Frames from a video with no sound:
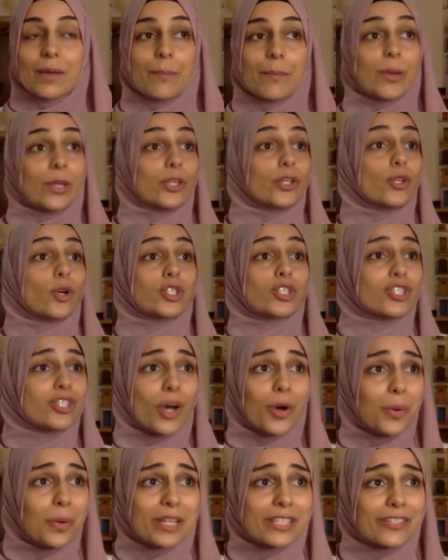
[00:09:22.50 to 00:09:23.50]
But your
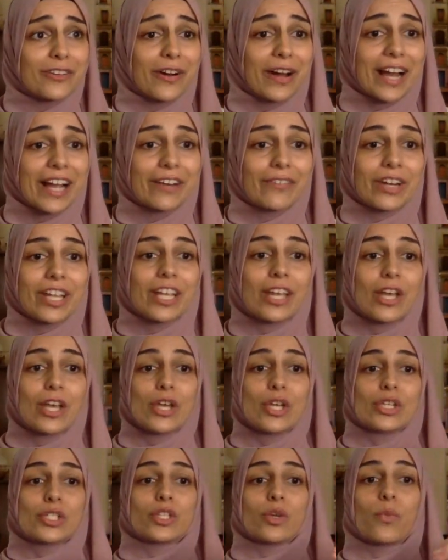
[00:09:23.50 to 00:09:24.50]
soul is not angry.
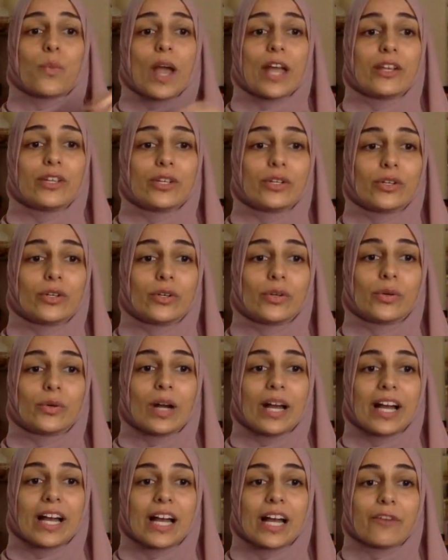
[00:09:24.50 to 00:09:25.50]
So when you
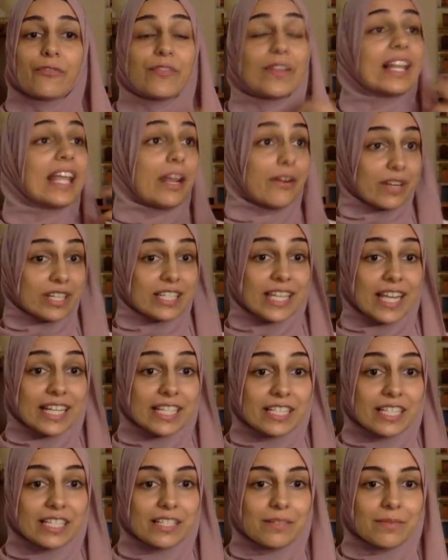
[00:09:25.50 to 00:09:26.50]
feel
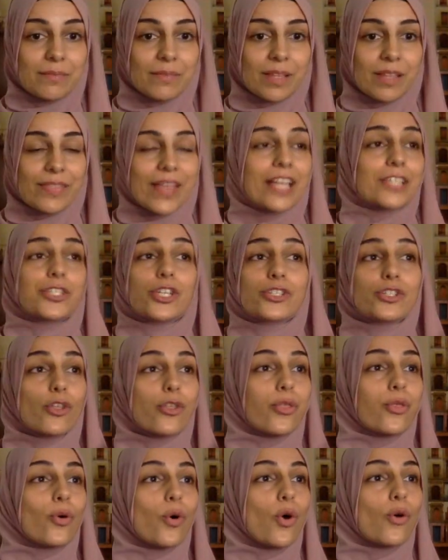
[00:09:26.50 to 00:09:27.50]
irritated, that's just a
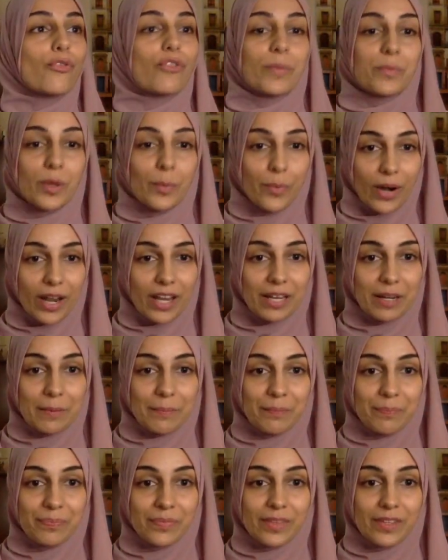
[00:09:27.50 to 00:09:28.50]
thought from your brain,
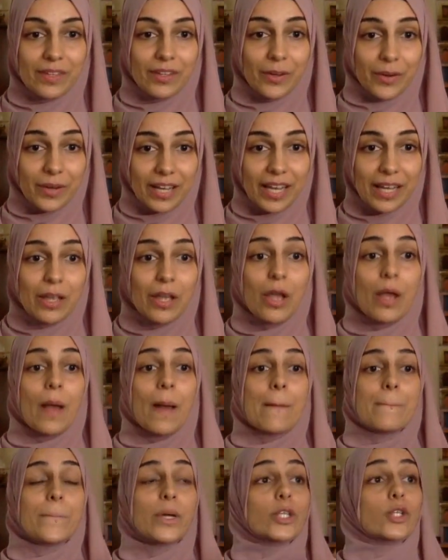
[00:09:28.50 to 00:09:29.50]
okay?
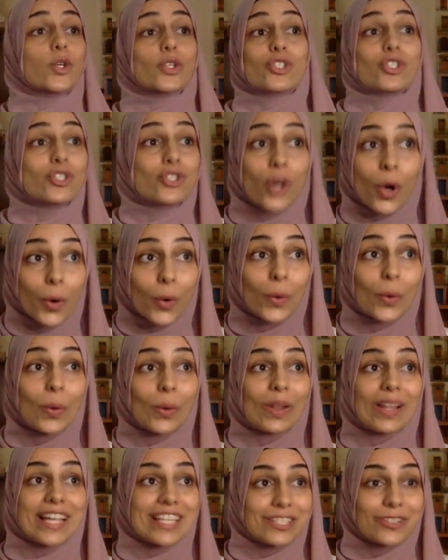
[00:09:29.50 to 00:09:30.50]
But your
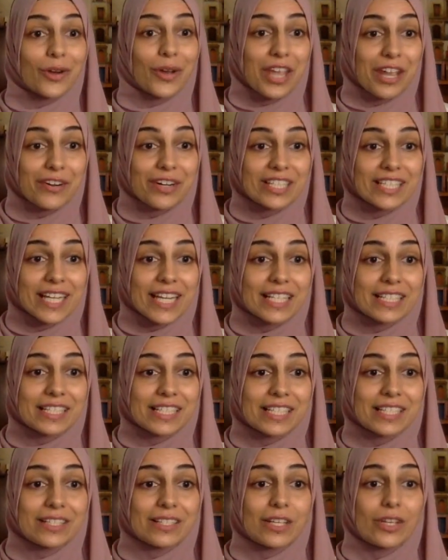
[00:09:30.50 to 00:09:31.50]
soul is not
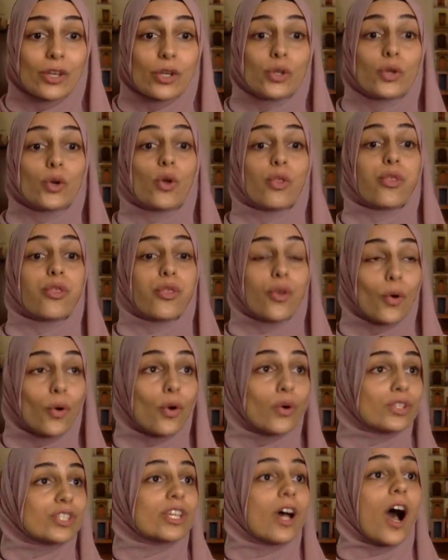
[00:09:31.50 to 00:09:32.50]
irritated. Your
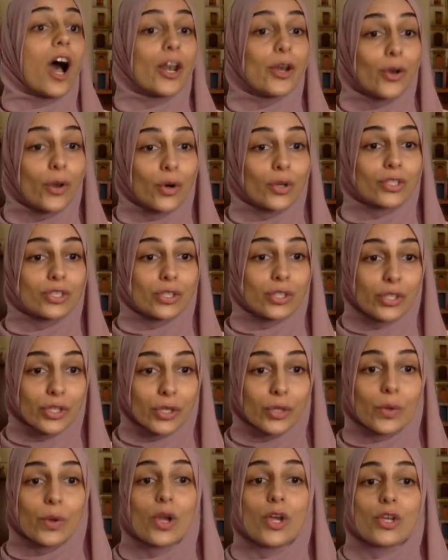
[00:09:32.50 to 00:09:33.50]
thoughts are not
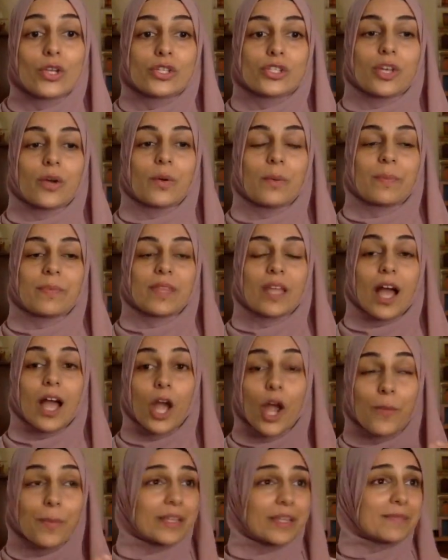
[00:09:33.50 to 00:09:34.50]
you. So I
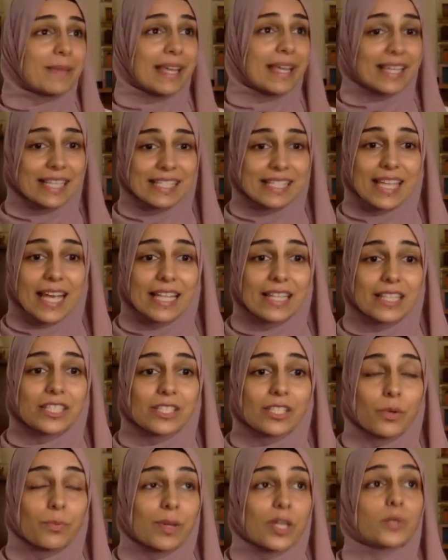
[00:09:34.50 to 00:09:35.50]
hope that's making
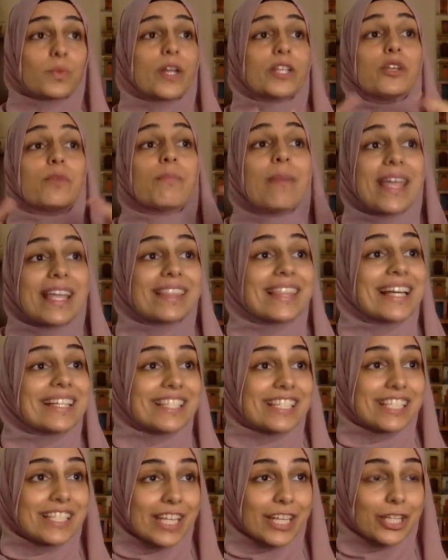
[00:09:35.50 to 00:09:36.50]
sense, because when you make that
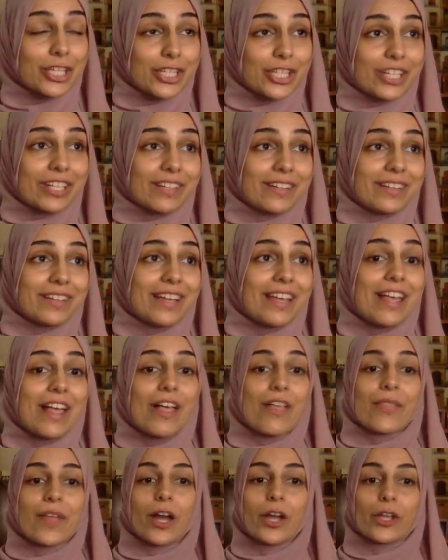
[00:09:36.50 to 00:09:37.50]
distinction
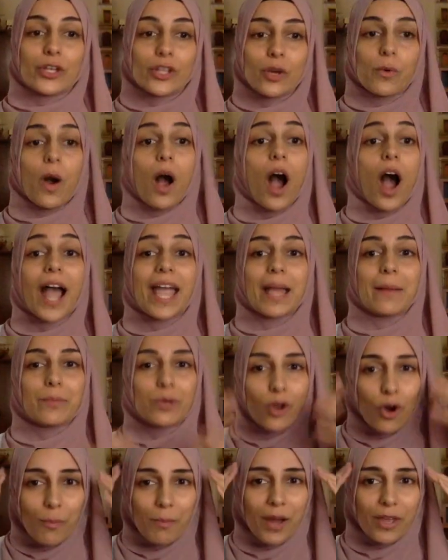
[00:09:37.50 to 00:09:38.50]
that, you know what, I am
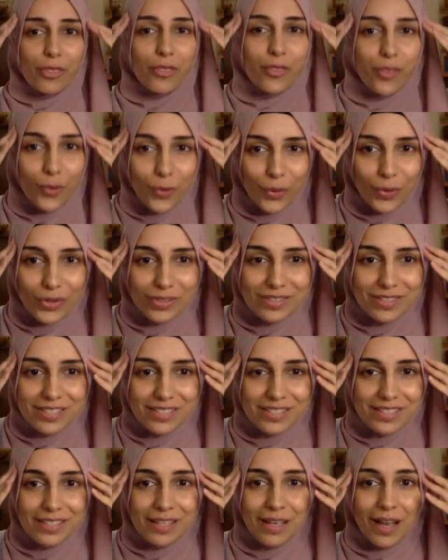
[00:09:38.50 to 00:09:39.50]
not my
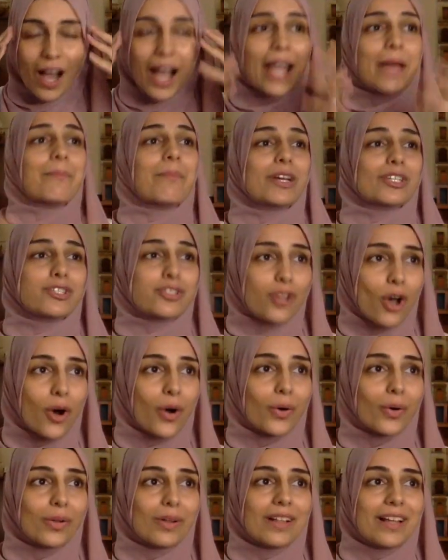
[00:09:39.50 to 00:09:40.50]
thoughts, I am my
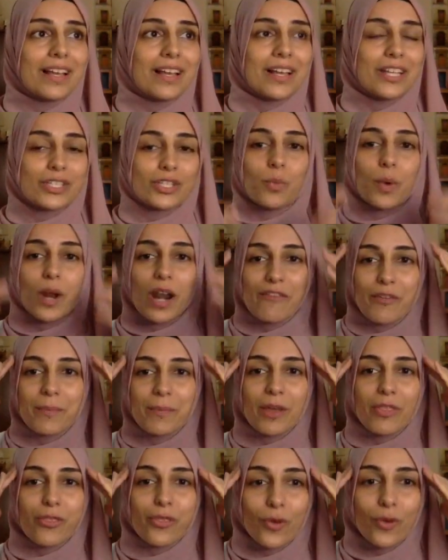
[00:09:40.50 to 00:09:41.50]
soul. So whatever
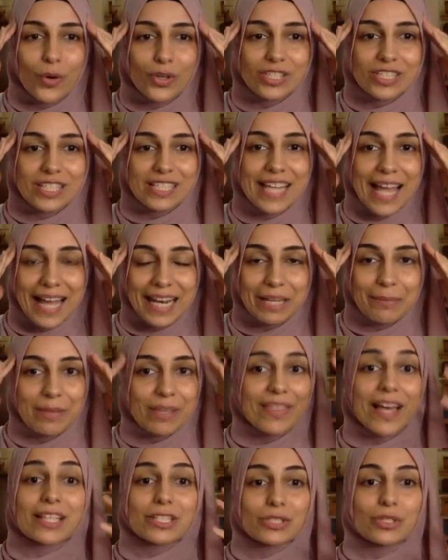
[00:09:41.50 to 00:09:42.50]
my thoughts are telling
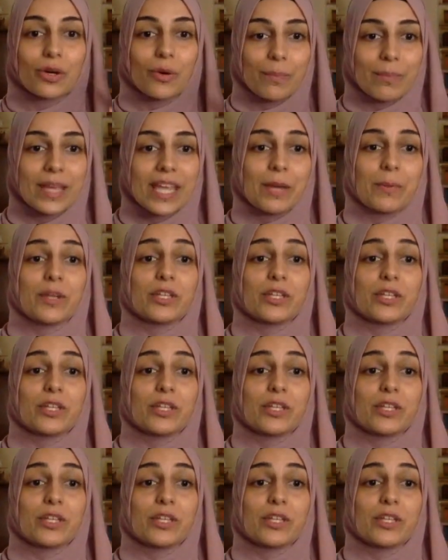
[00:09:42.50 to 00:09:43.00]
me, that's not me.